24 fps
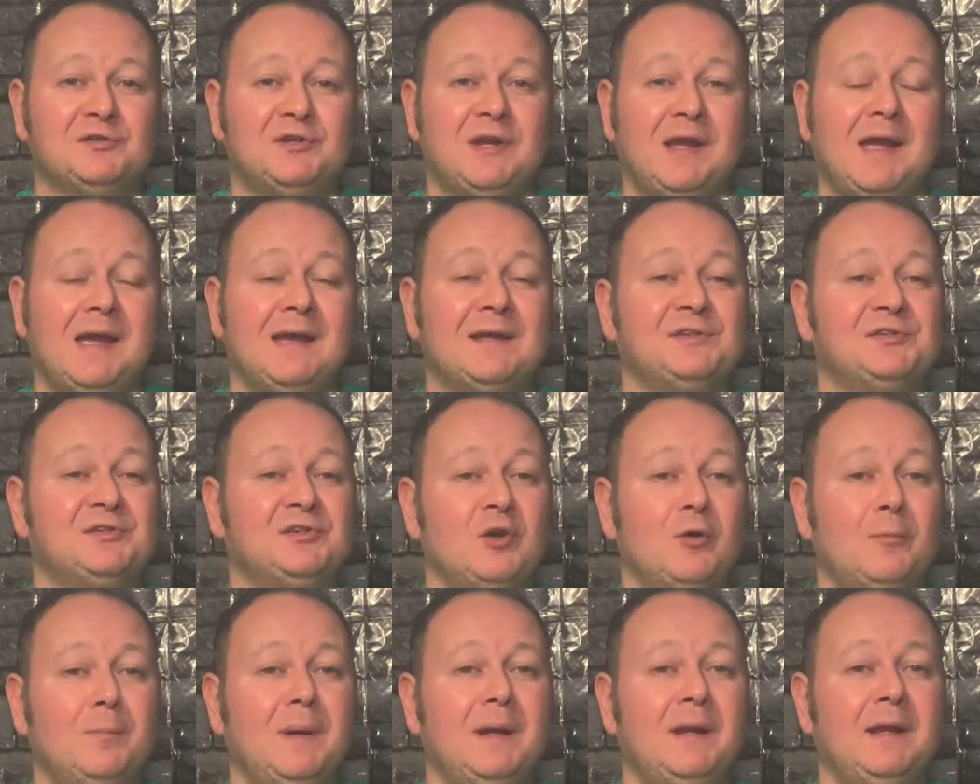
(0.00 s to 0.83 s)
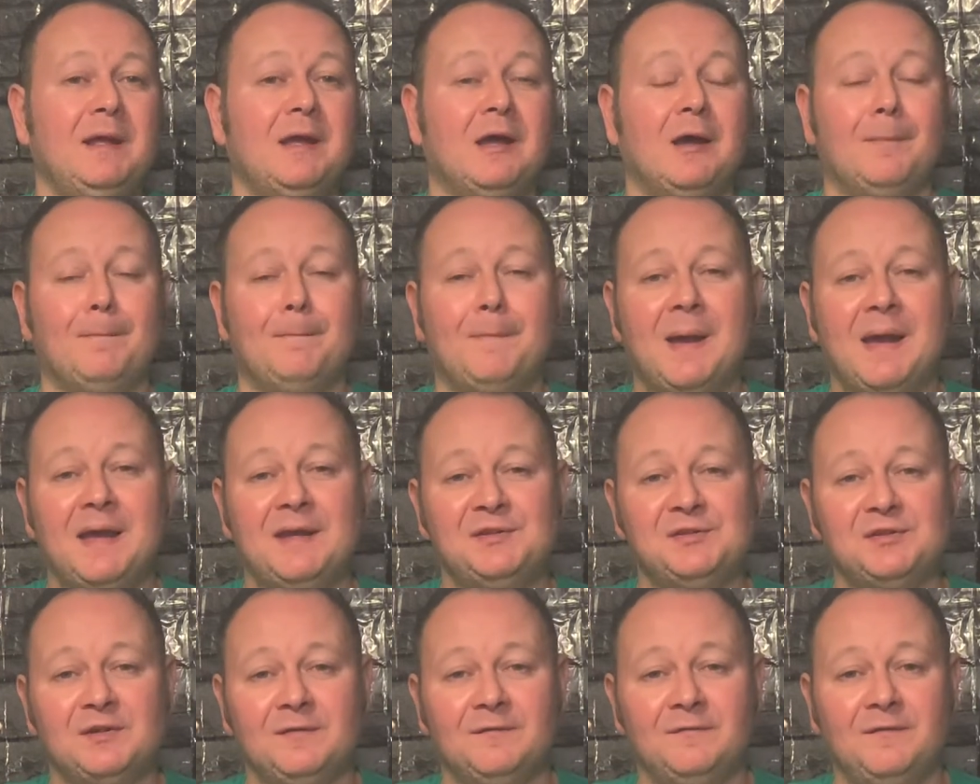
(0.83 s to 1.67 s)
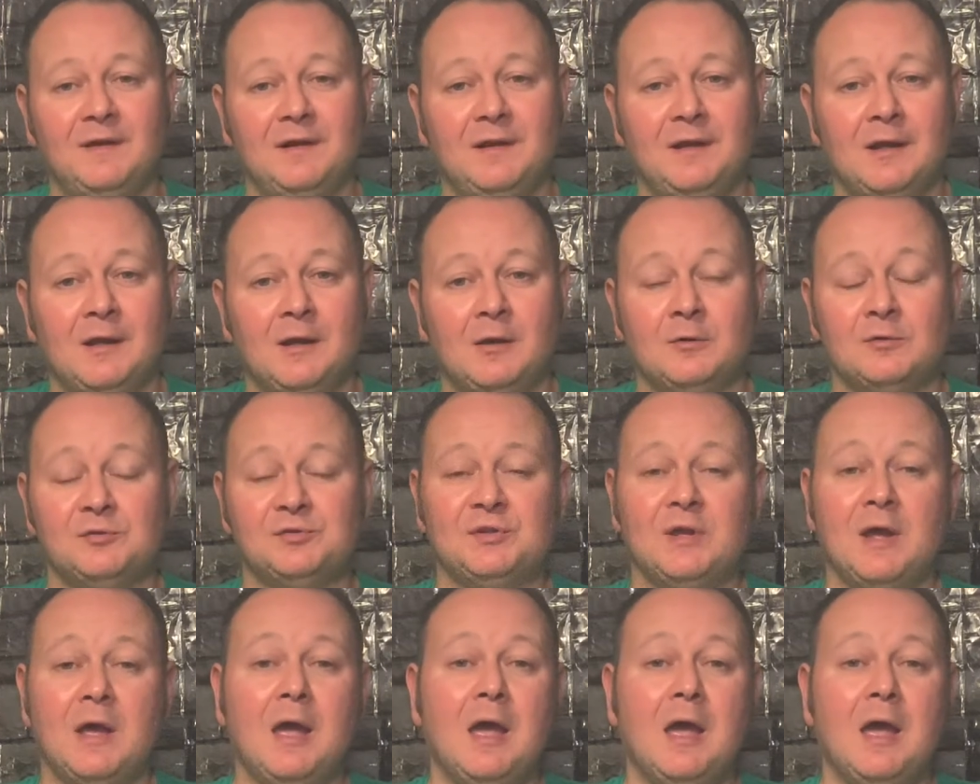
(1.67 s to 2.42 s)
He has so many amazing videos.